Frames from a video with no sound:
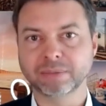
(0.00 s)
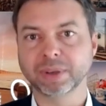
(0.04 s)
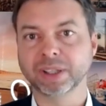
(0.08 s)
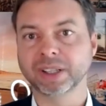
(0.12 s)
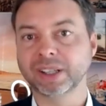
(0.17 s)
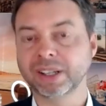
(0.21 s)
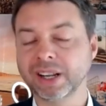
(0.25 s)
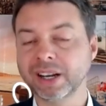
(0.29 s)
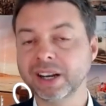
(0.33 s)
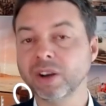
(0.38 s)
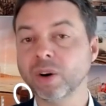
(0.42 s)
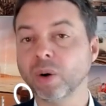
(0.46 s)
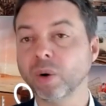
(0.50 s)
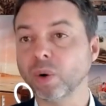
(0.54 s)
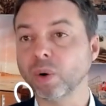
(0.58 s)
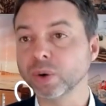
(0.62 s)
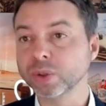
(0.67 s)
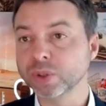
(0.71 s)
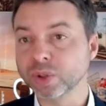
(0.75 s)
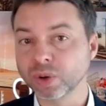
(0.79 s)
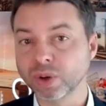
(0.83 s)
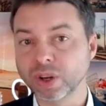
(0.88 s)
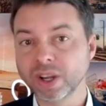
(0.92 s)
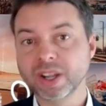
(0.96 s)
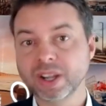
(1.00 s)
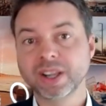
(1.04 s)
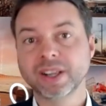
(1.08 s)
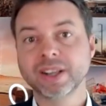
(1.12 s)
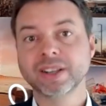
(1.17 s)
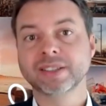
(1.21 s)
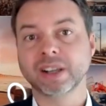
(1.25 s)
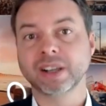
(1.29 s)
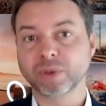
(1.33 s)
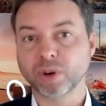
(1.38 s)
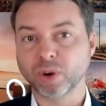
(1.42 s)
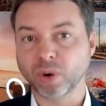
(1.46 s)
but clearly also
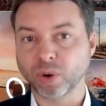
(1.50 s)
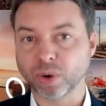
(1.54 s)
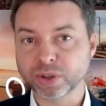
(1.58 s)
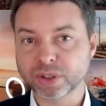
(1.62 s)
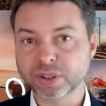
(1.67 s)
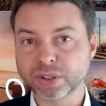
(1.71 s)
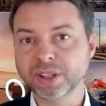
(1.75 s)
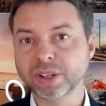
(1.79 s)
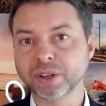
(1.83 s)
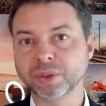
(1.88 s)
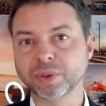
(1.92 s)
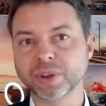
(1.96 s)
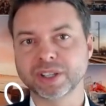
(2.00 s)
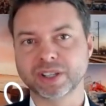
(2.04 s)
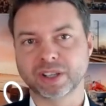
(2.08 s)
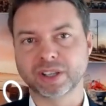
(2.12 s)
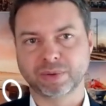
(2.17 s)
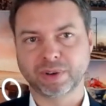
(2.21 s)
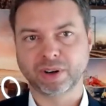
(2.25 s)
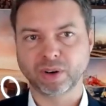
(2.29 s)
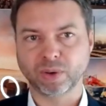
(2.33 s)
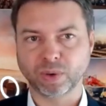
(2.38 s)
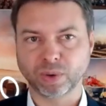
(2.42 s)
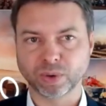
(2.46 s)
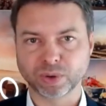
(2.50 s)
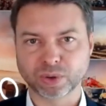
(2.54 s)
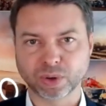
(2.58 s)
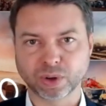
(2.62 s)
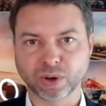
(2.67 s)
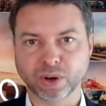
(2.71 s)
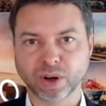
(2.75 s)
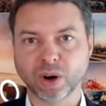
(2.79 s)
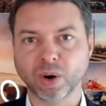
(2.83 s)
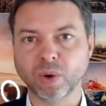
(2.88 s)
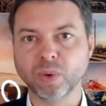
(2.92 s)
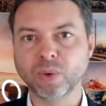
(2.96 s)
some cost increases will
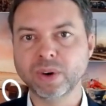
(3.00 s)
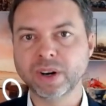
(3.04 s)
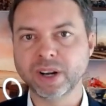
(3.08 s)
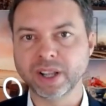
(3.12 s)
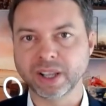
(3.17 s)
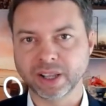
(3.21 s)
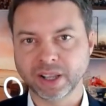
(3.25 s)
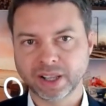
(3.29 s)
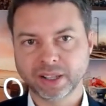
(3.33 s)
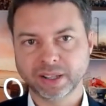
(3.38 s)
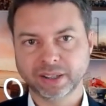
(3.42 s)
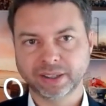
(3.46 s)
also only